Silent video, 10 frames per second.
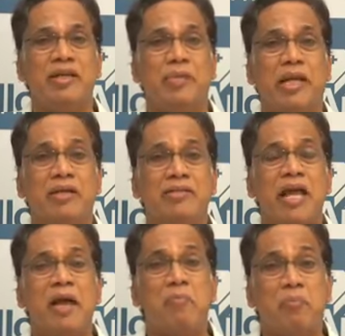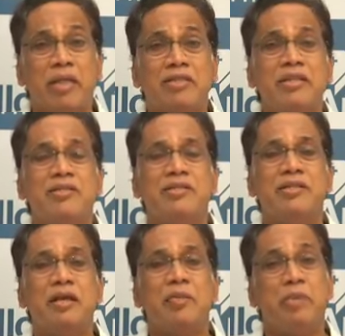because muscles,
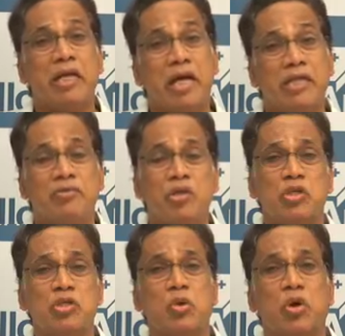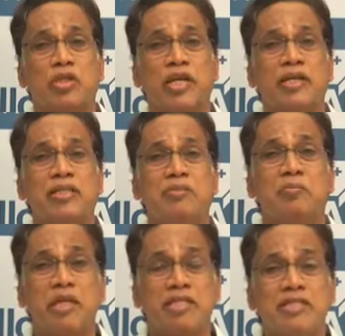because of the osteoarthritis,
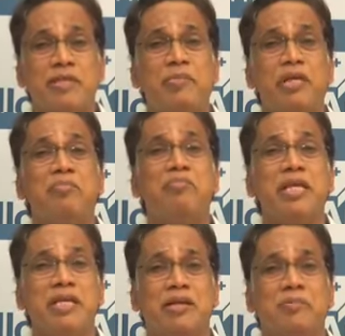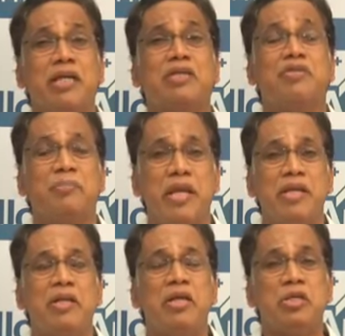muscles have become weak because of the pain.